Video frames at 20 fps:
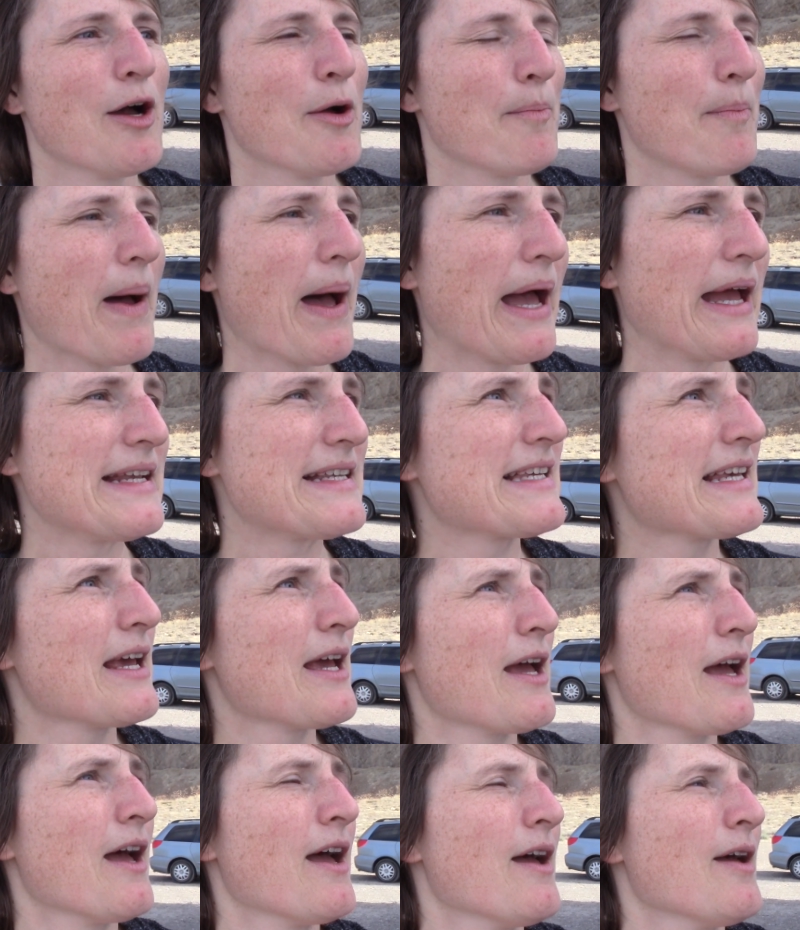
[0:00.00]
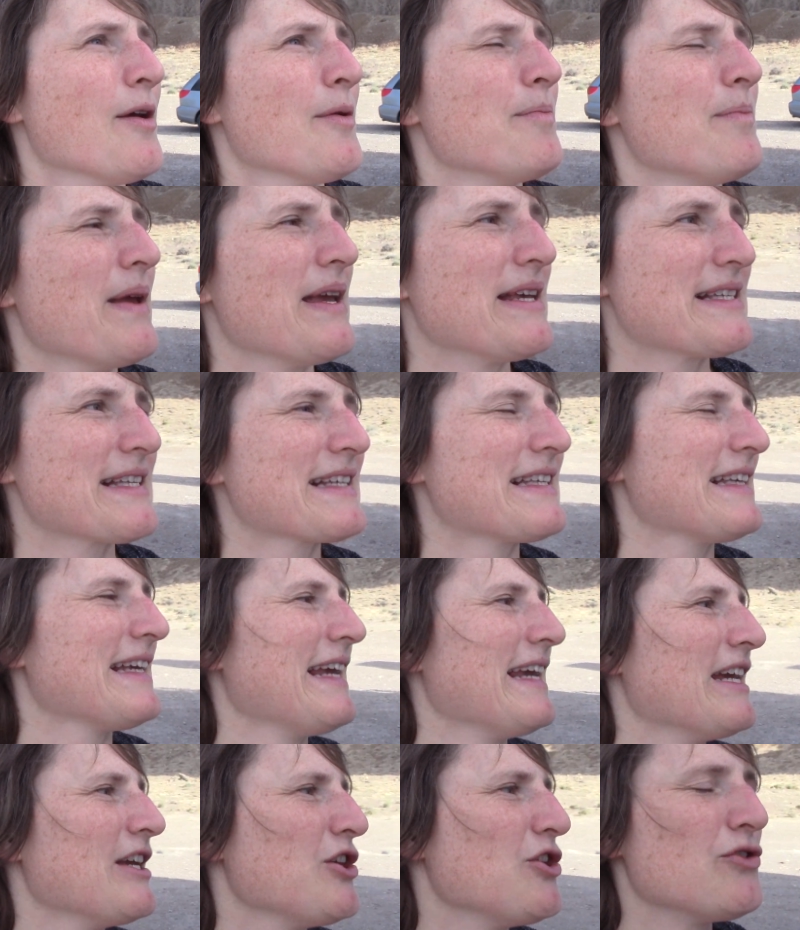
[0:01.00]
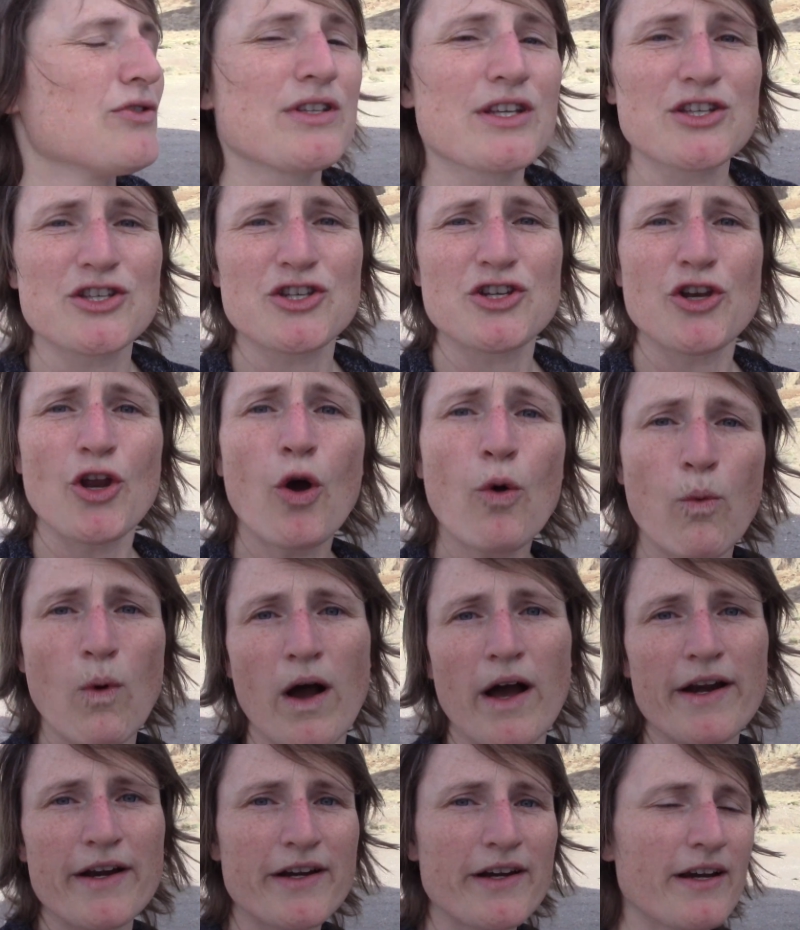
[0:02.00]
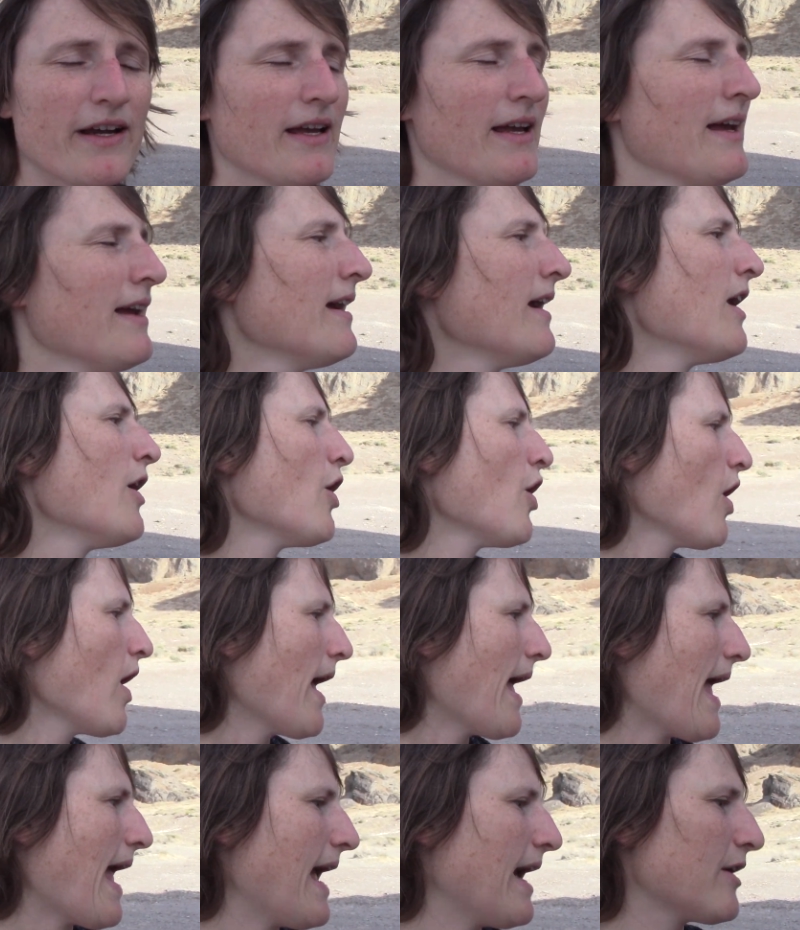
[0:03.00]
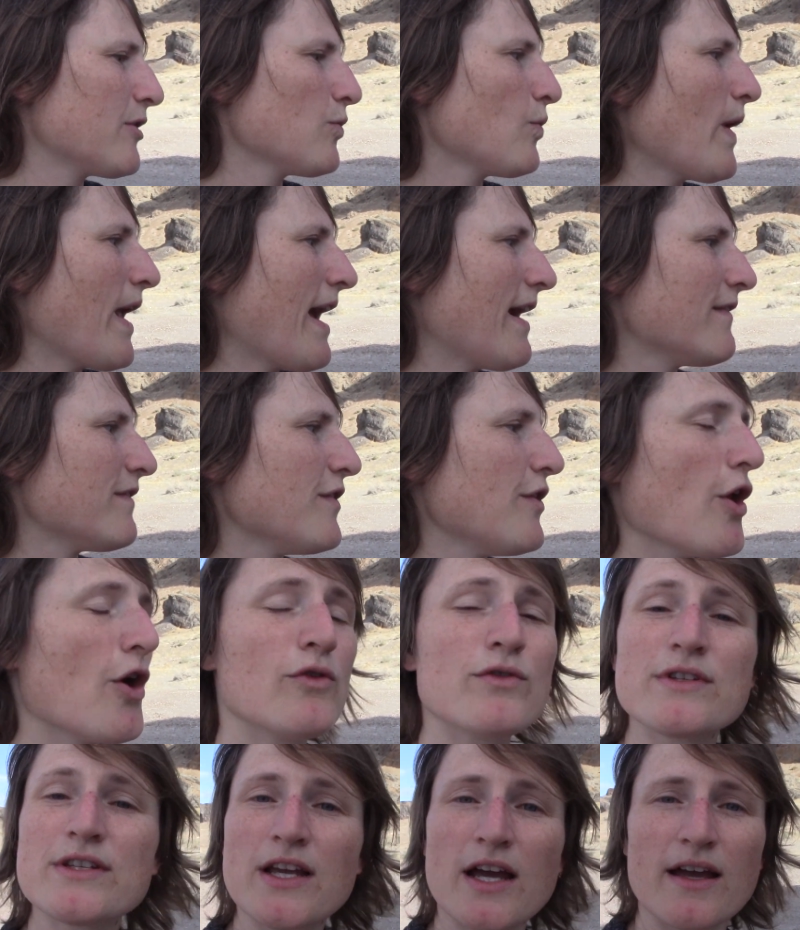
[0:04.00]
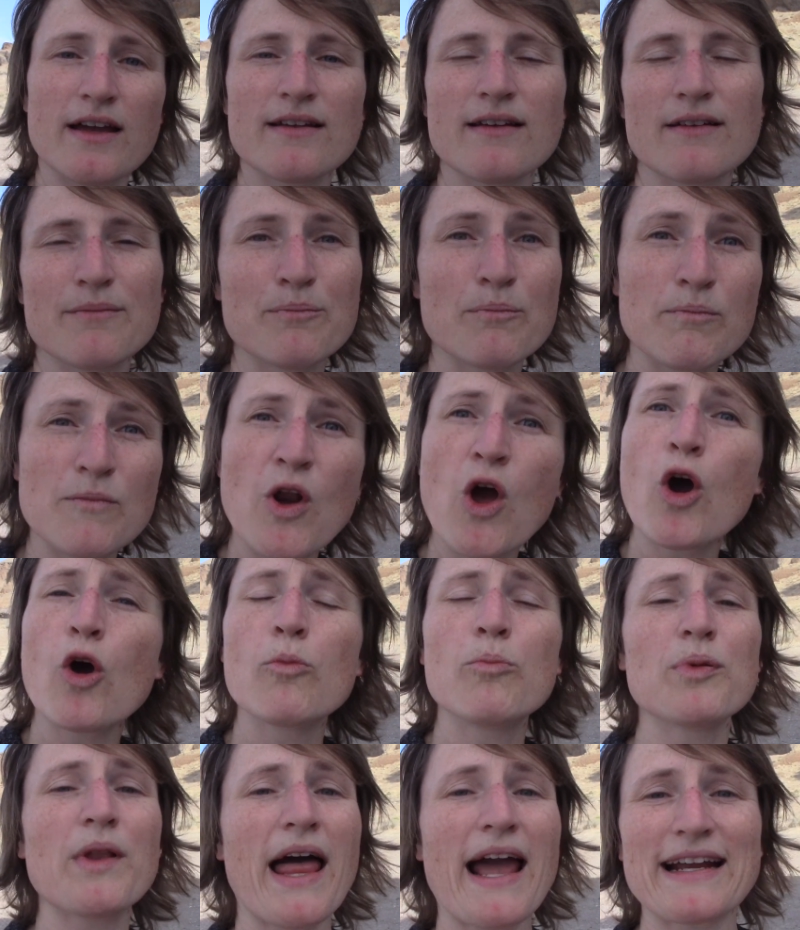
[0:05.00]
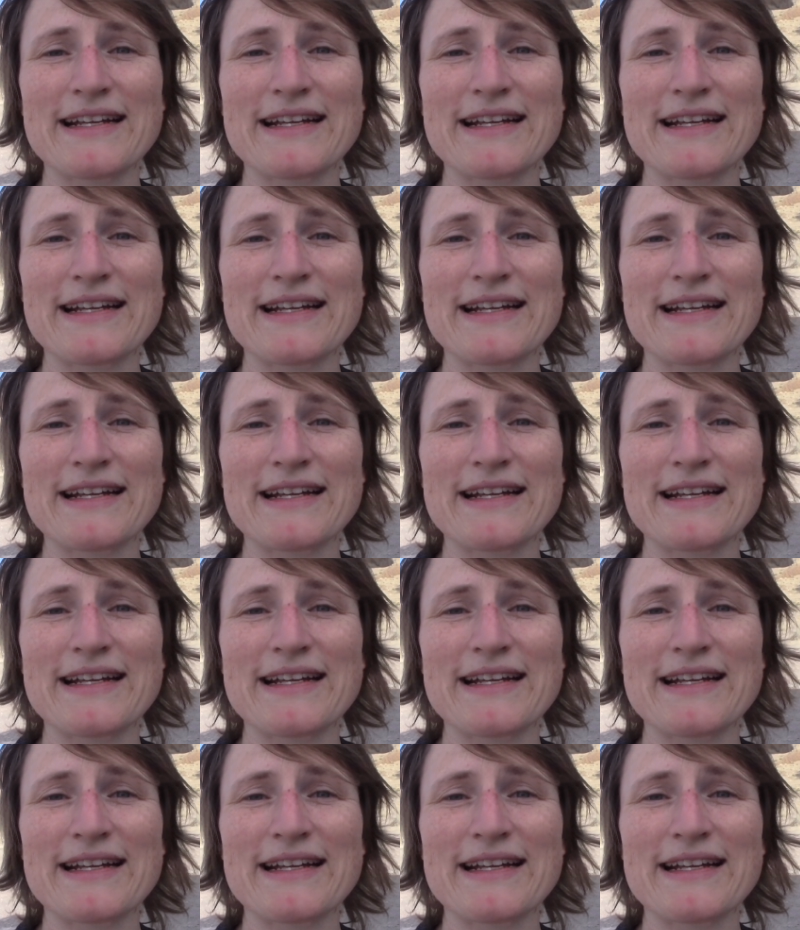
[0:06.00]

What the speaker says: But basically it uses no water, and we have no black